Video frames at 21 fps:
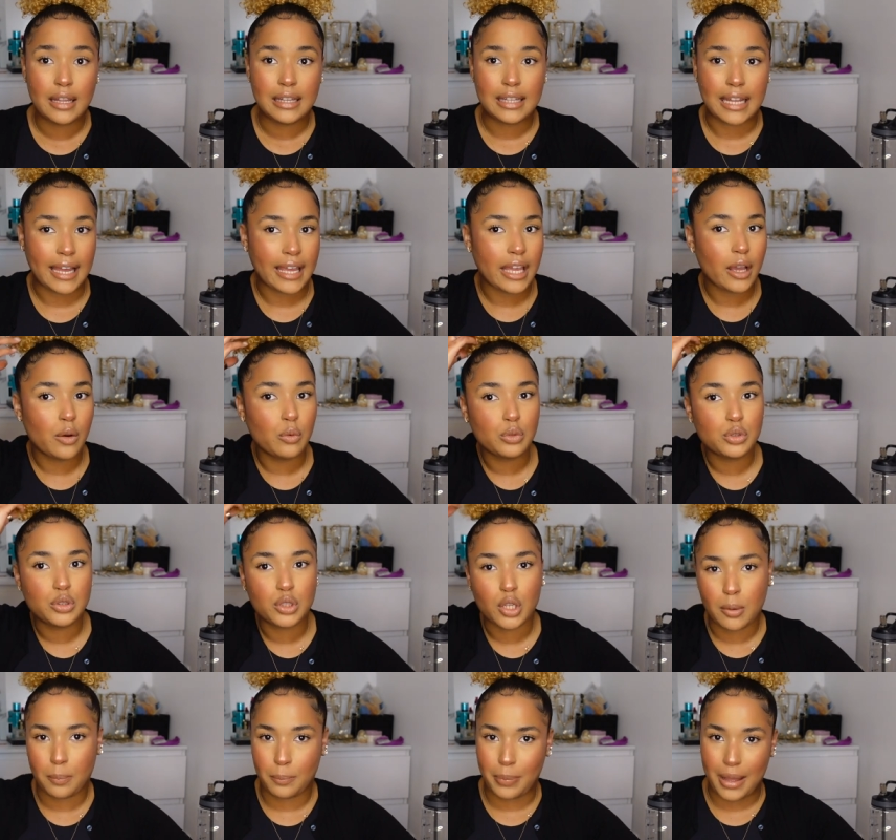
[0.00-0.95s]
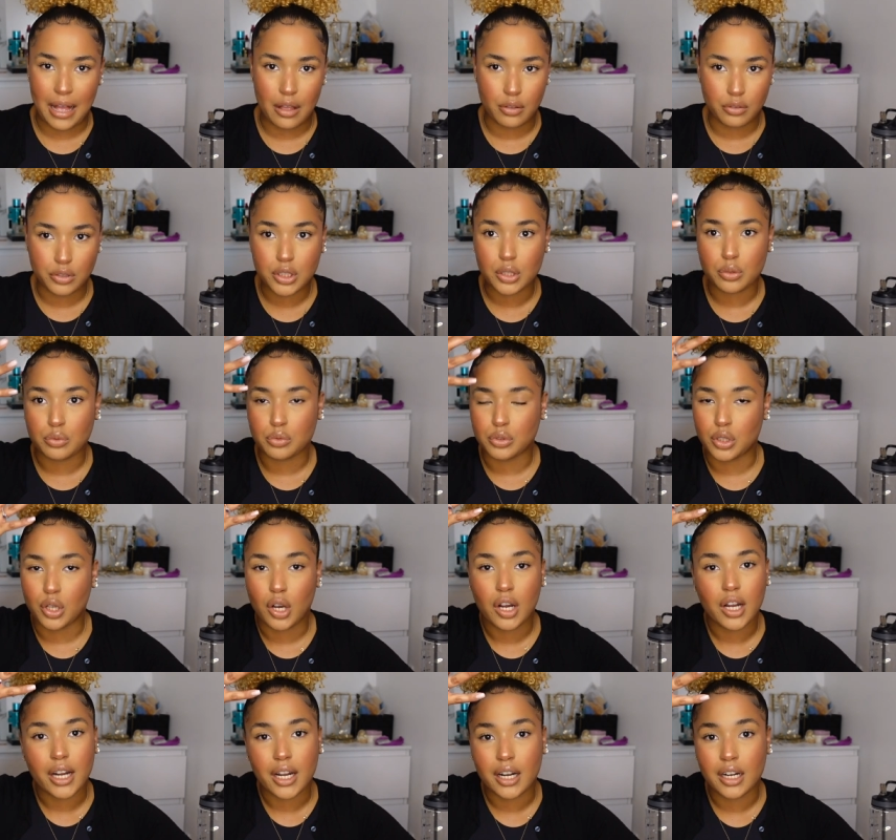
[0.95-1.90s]
like, it would not bounce, it would
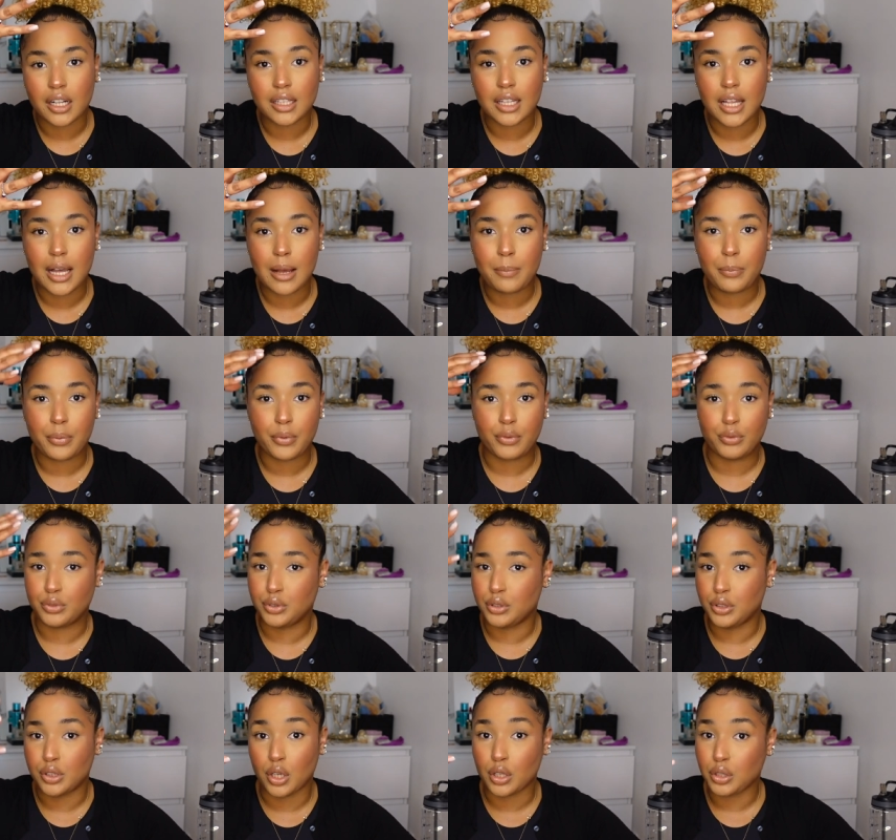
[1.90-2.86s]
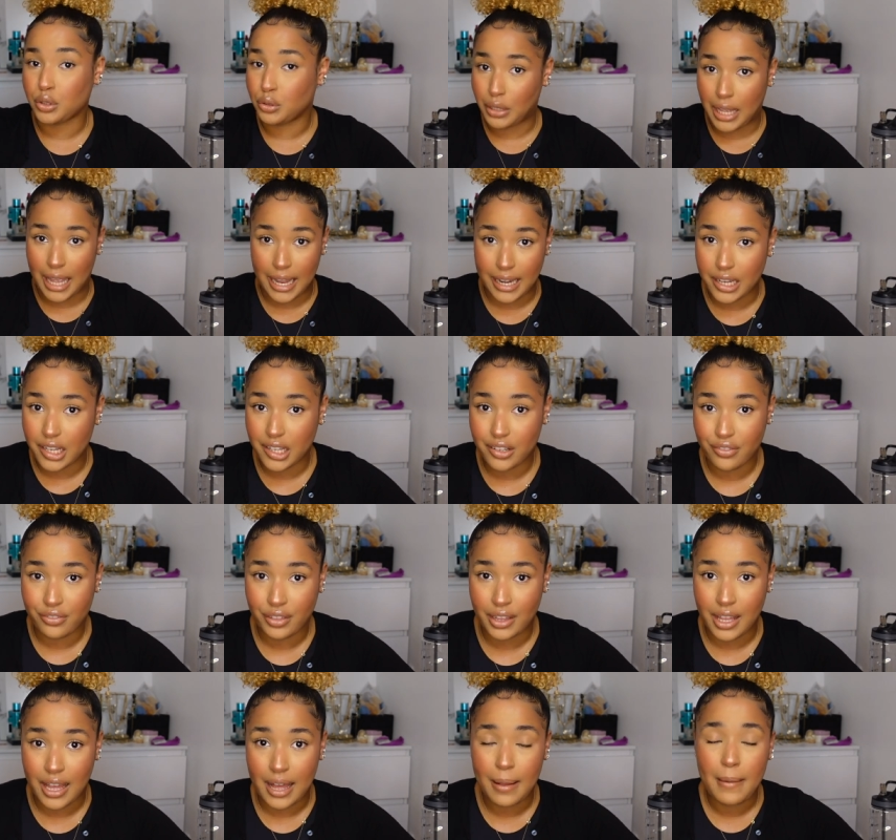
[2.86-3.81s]
not curl up, it would not do any of
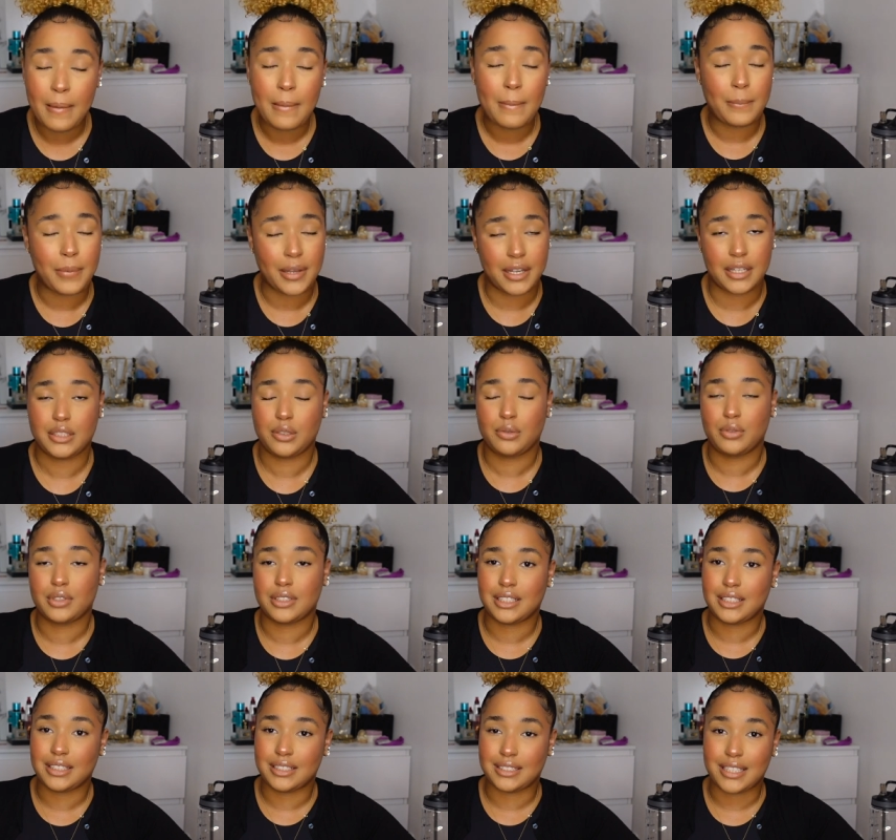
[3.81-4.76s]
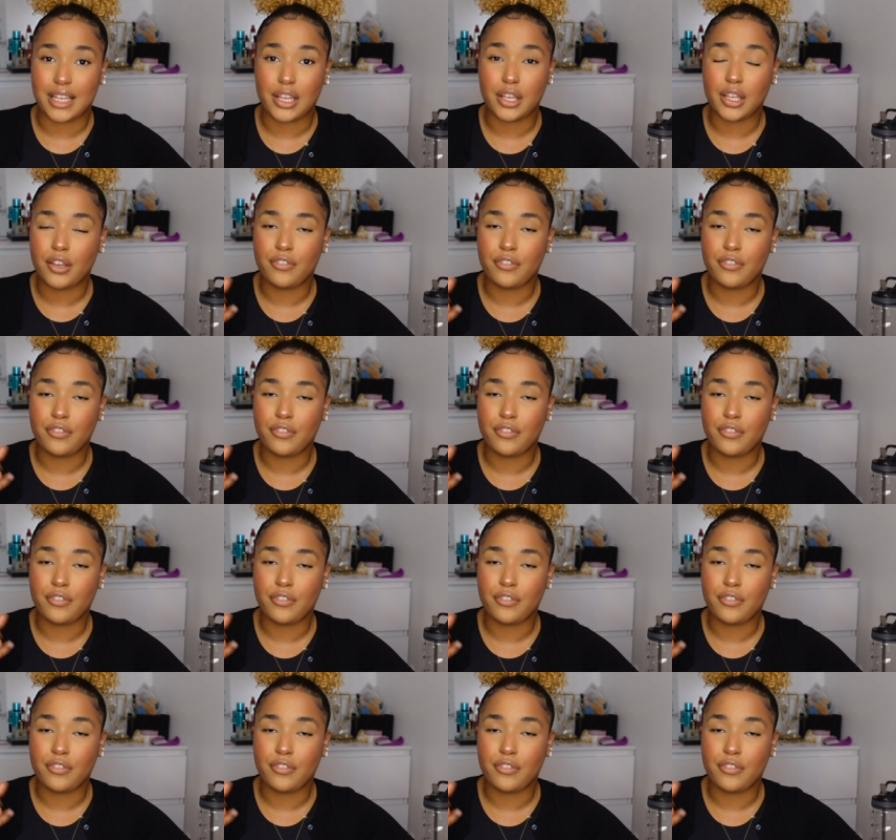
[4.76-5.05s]
that because it was at a state.